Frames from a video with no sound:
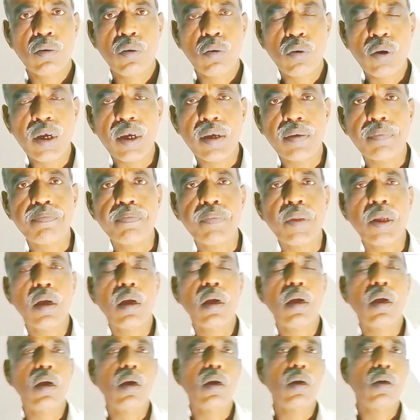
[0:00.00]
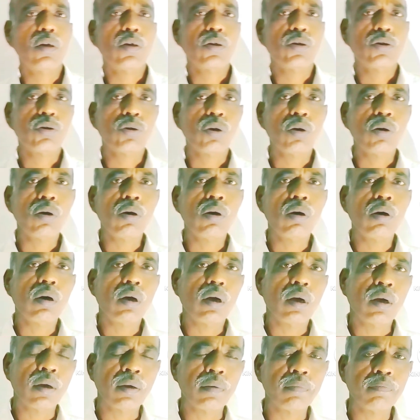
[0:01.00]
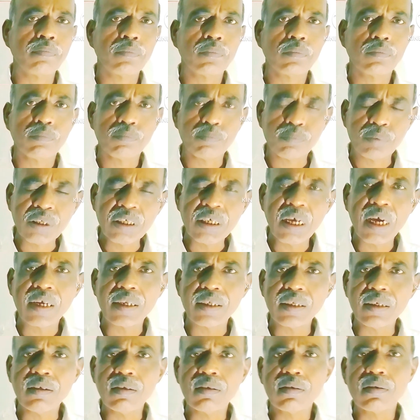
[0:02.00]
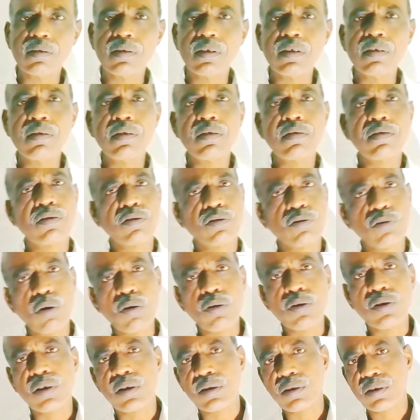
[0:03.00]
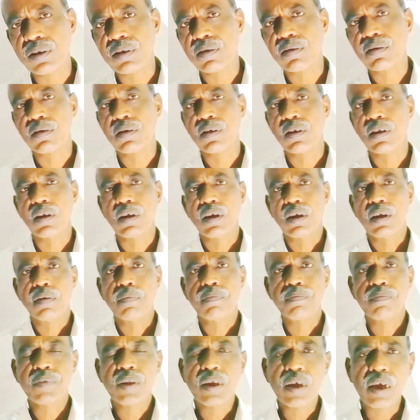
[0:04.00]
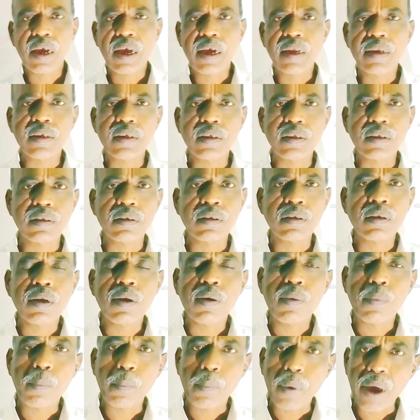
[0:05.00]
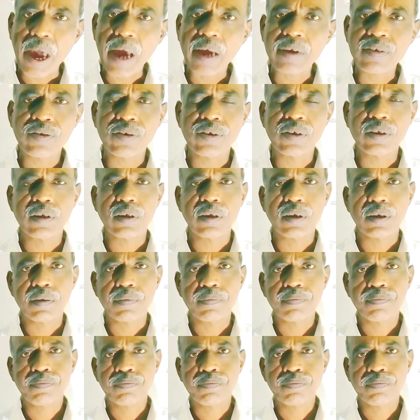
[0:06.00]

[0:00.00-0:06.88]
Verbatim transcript: Okay, so VRE, this is not just any bacteria.